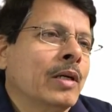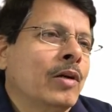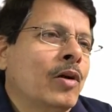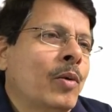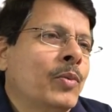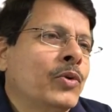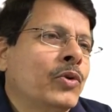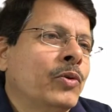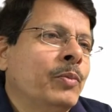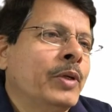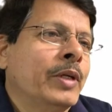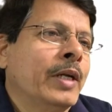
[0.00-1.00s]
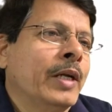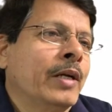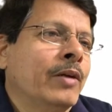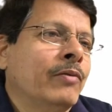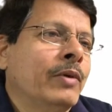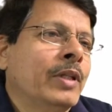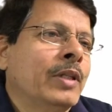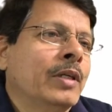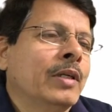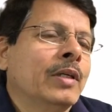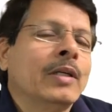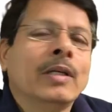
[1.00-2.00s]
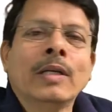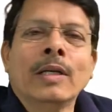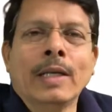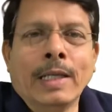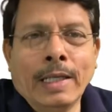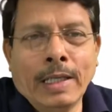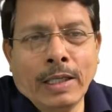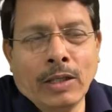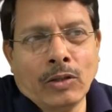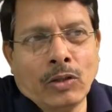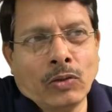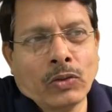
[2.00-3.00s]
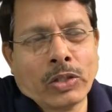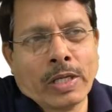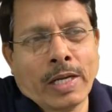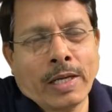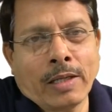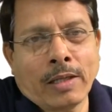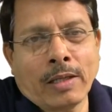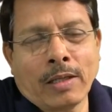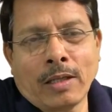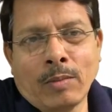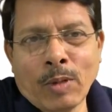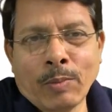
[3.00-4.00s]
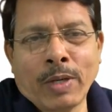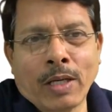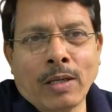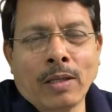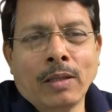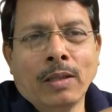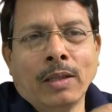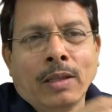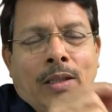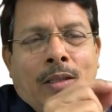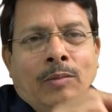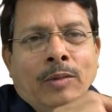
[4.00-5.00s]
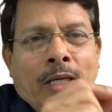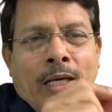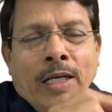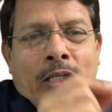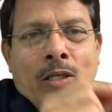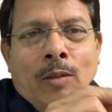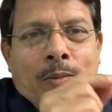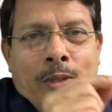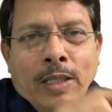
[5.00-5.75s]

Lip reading: drop should be taken with negative sign. Remember, if direction of